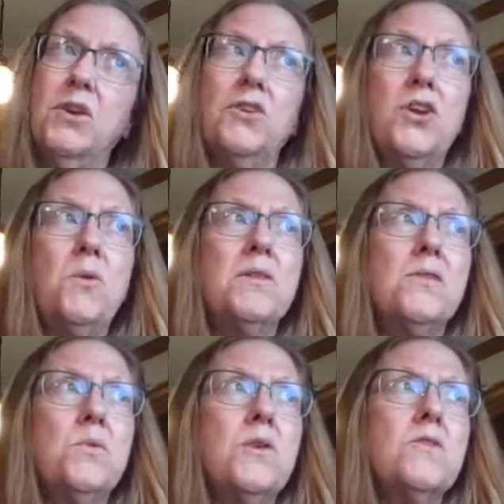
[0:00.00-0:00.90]
We don't know what
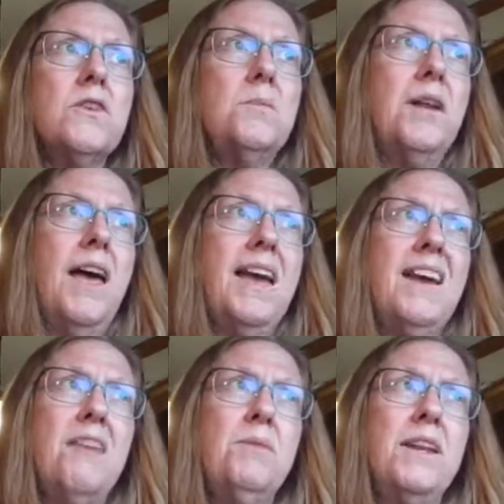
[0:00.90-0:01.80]
this winter is going to be like.
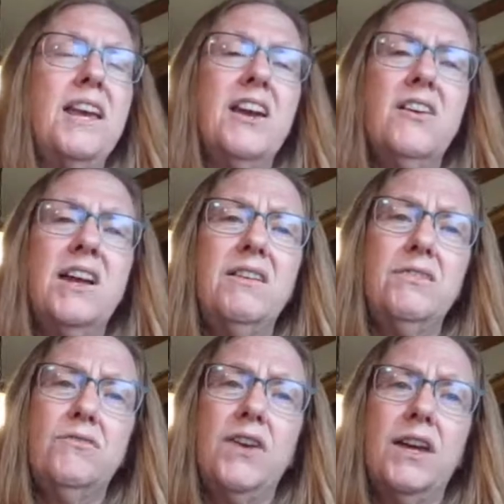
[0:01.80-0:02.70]
I've been
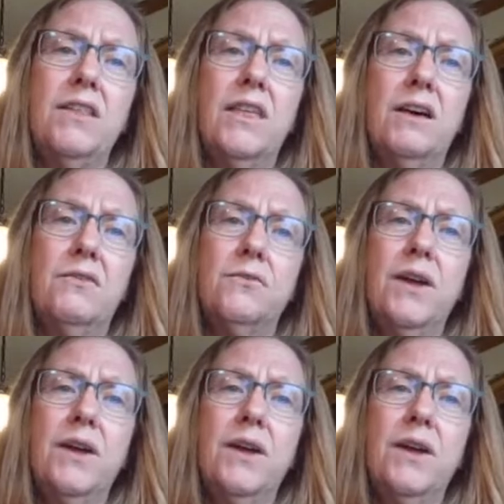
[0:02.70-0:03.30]
hearing via the